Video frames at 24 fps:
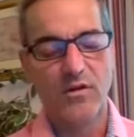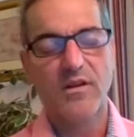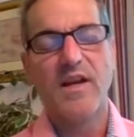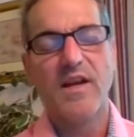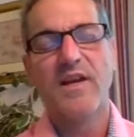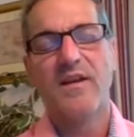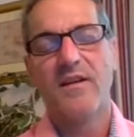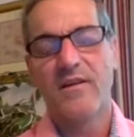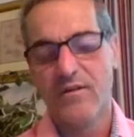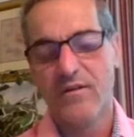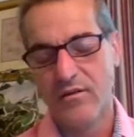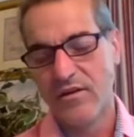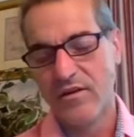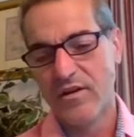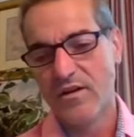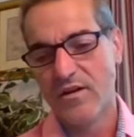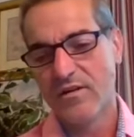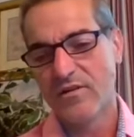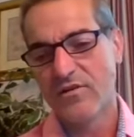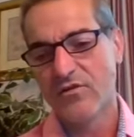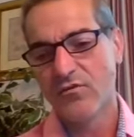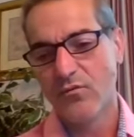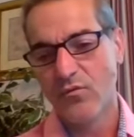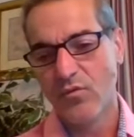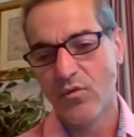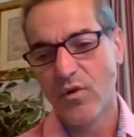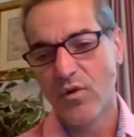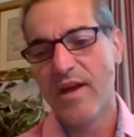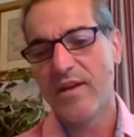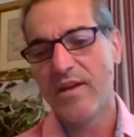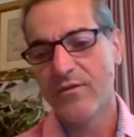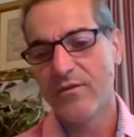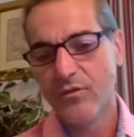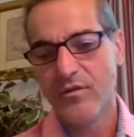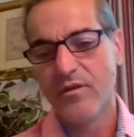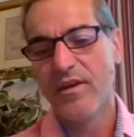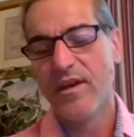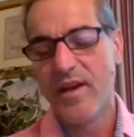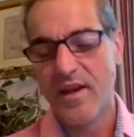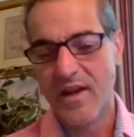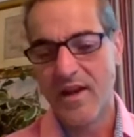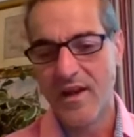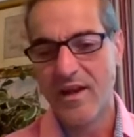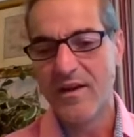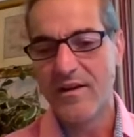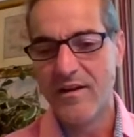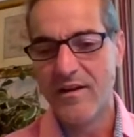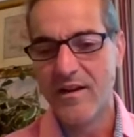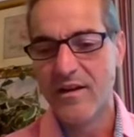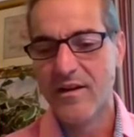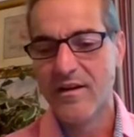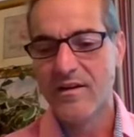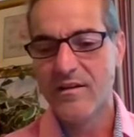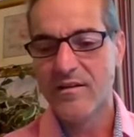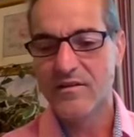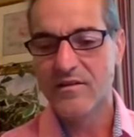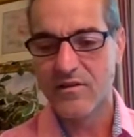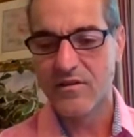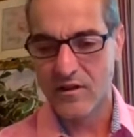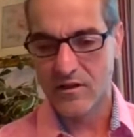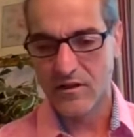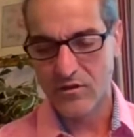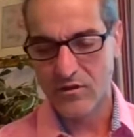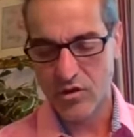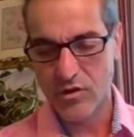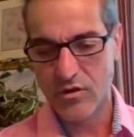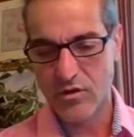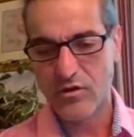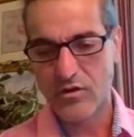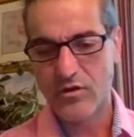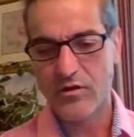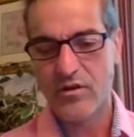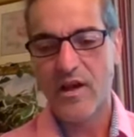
analytics rather than signature